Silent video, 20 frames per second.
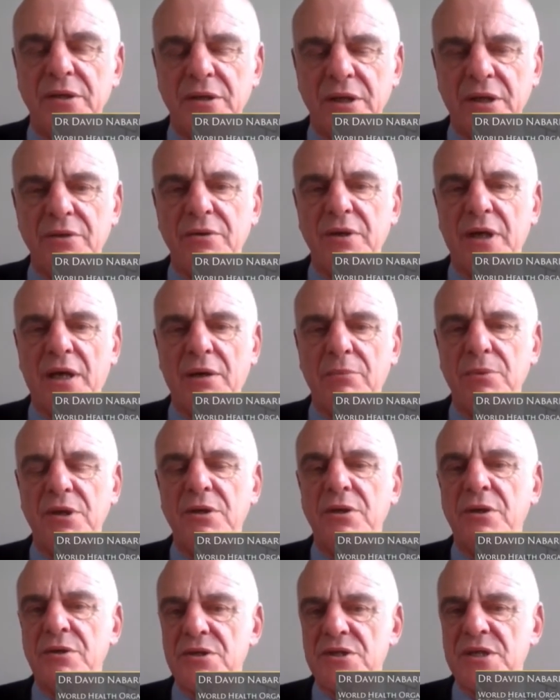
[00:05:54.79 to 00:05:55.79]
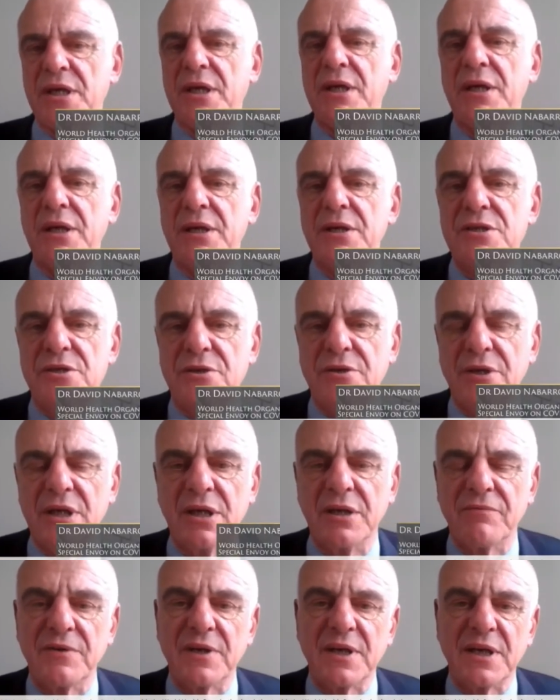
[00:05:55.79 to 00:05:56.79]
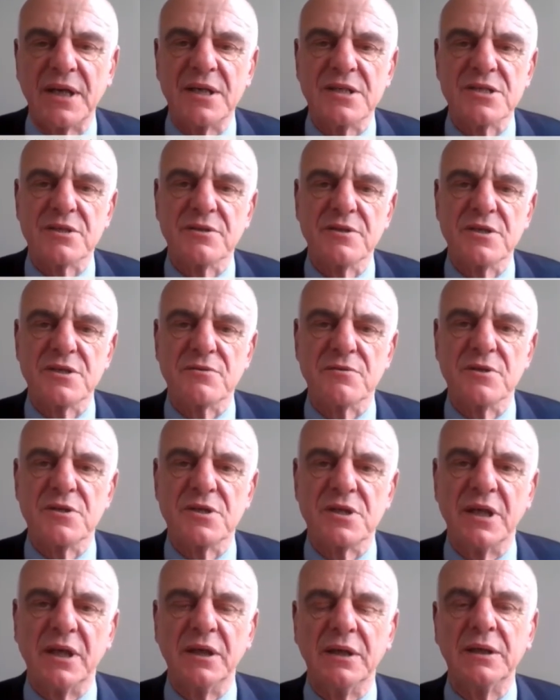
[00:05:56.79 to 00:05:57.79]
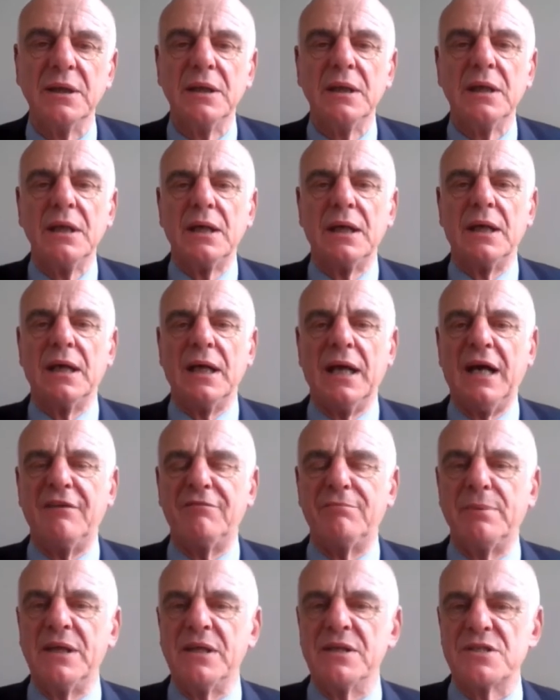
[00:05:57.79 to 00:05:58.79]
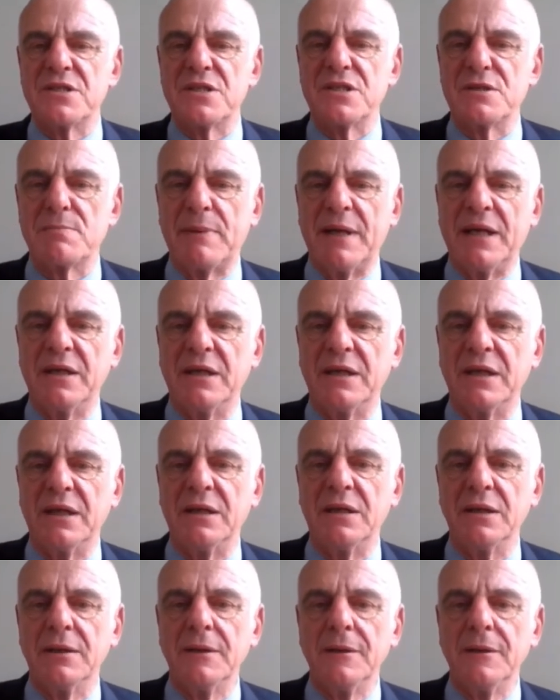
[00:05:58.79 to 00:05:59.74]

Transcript: though I would not say screening for cancer is routine, have been suspended.